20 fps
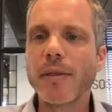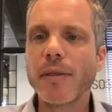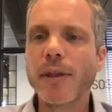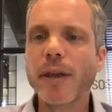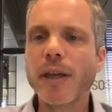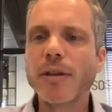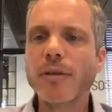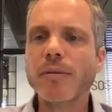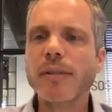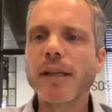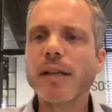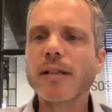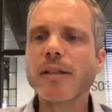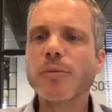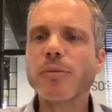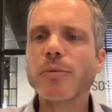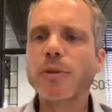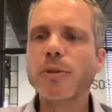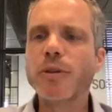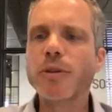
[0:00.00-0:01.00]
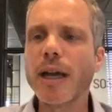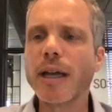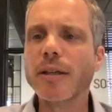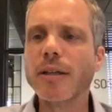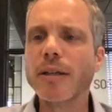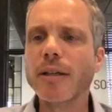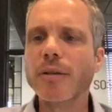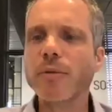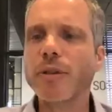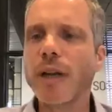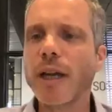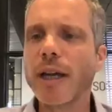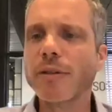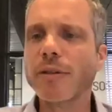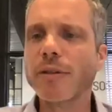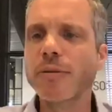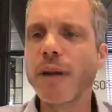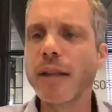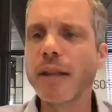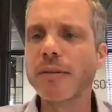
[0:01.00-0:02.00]
you. Sas, would you like
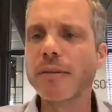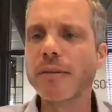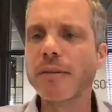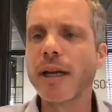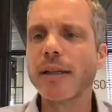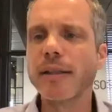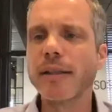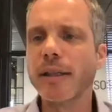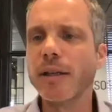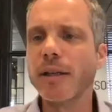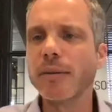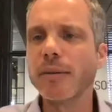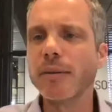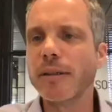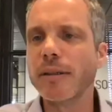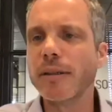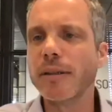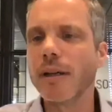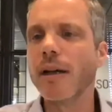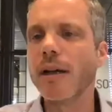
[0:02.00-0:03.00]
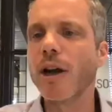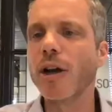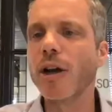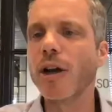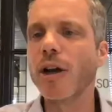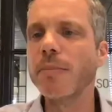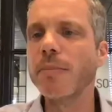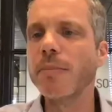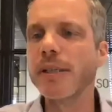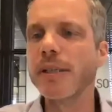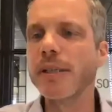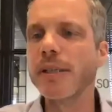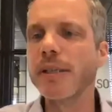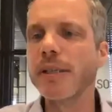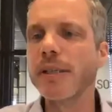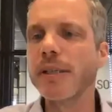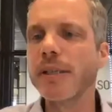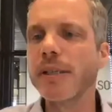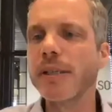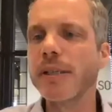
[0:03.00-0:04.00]
to add to that? I know that RBC,
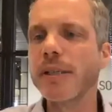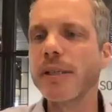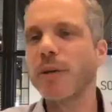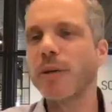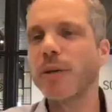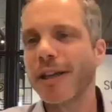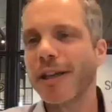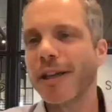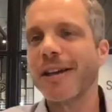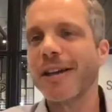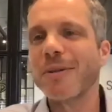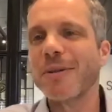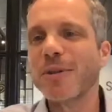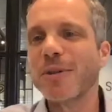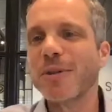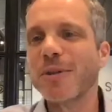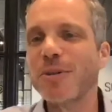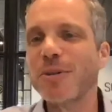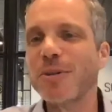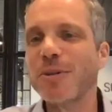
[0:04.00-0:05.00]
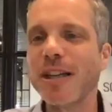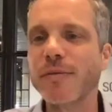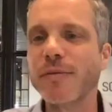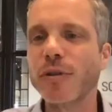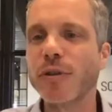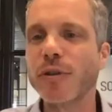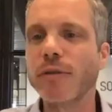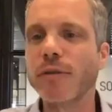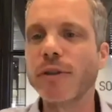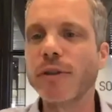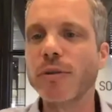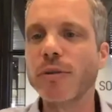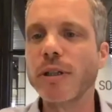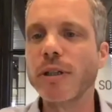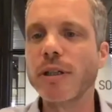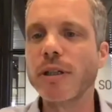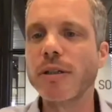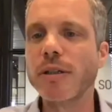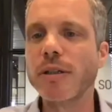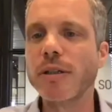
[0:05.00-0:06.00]
we've been working with you guys for over 2
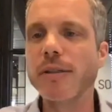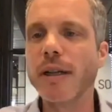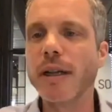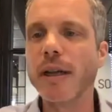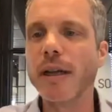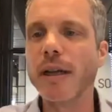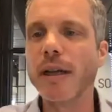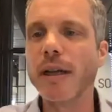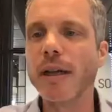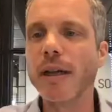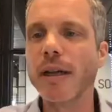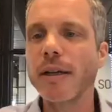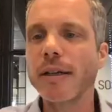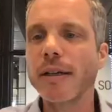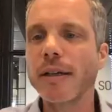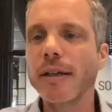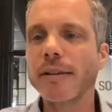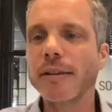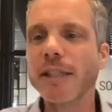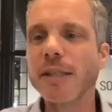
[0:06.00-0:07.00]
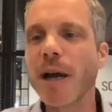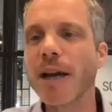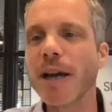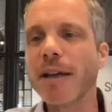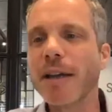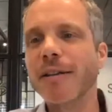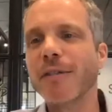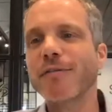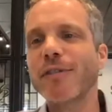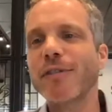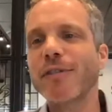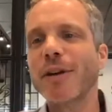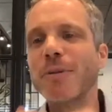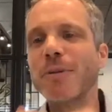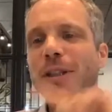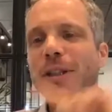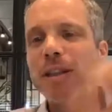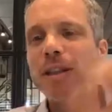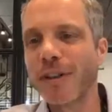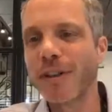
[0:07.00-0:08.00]
years, and despite the very
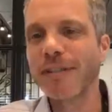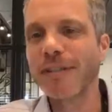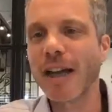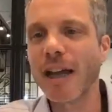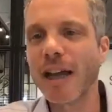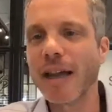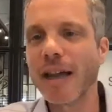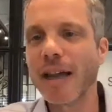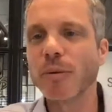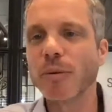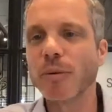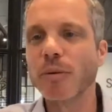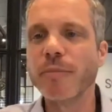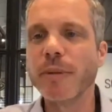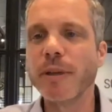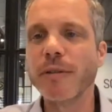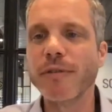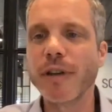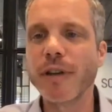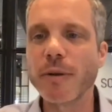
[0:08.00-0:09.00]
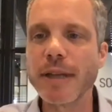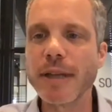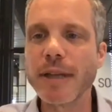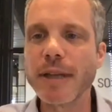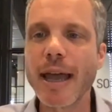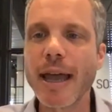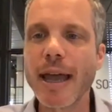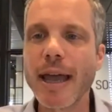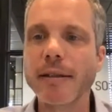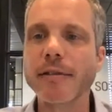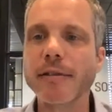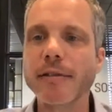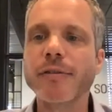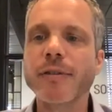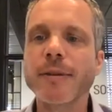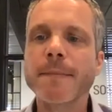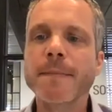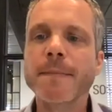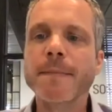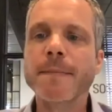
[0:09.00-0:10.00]
different time zone, you've been very active,
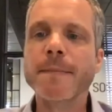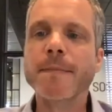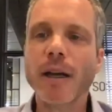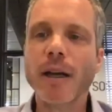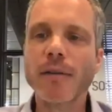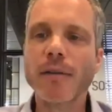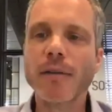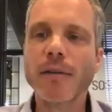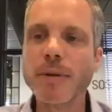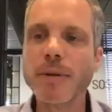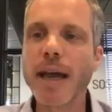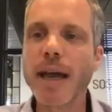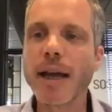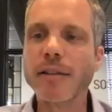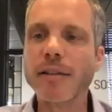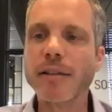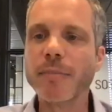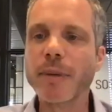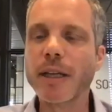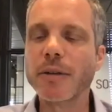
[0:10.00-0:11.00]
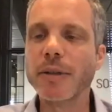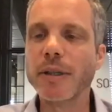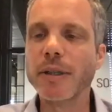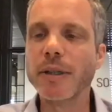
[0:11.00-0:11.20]
a very active player in the